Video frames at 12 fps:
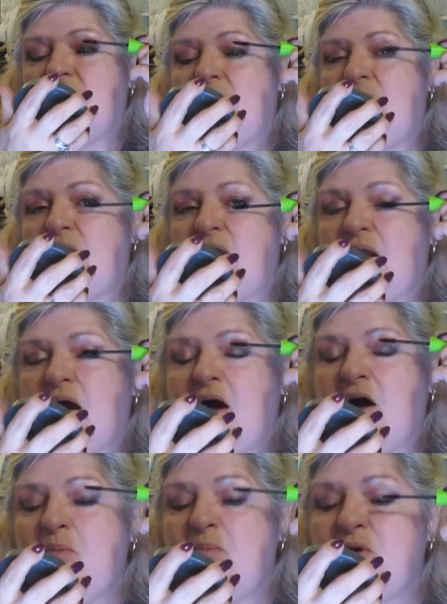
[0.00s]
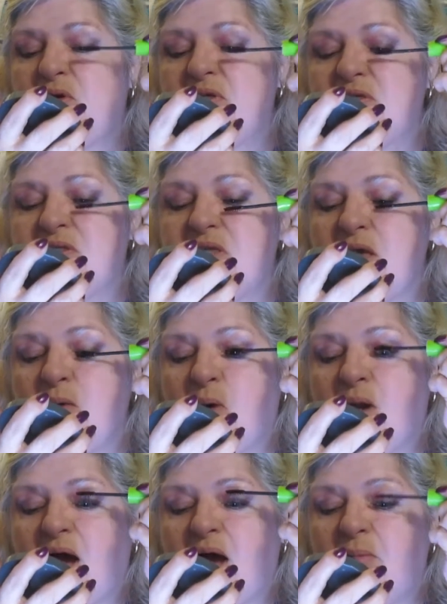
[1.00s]
and I hope you can see
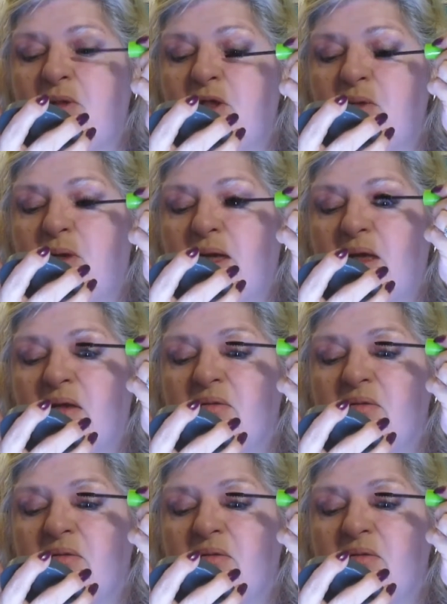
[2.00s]
what I'm doing.